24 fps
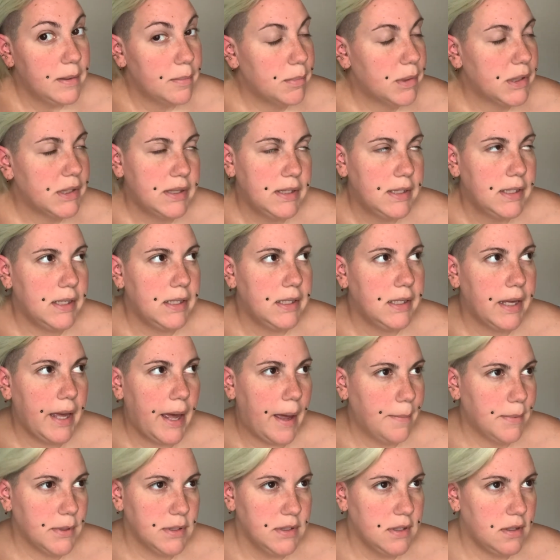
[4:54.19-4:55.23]
but the
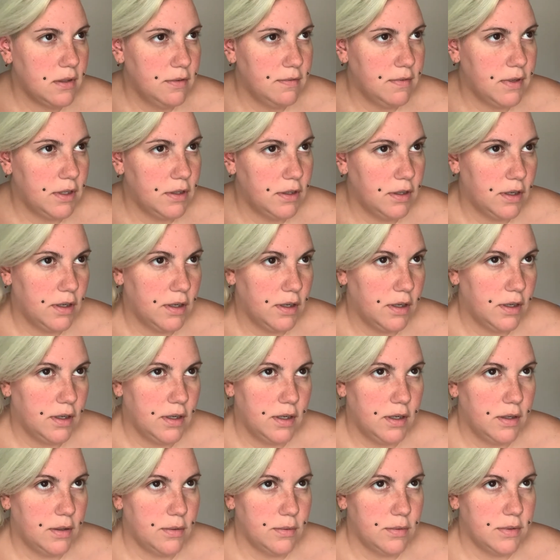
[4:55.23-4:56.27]
apple cider vinegar
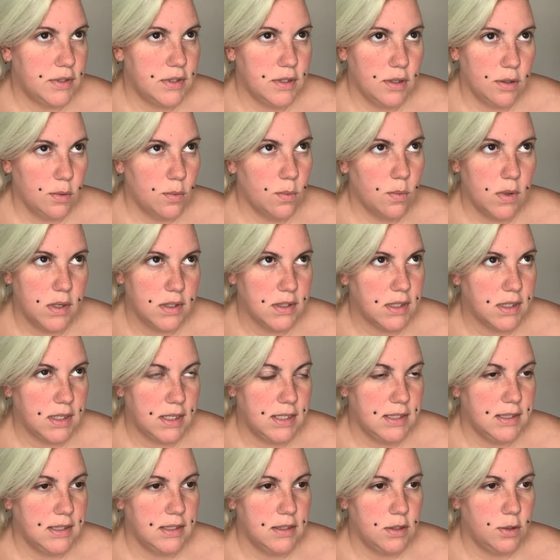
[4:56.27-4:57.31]
still wasn't
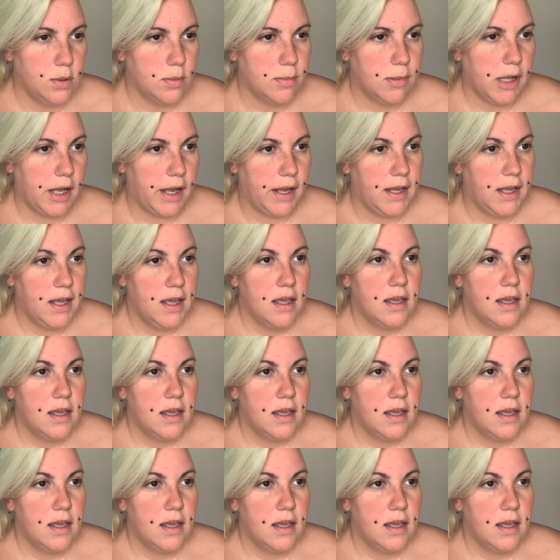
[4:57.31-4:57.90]
easy to apply.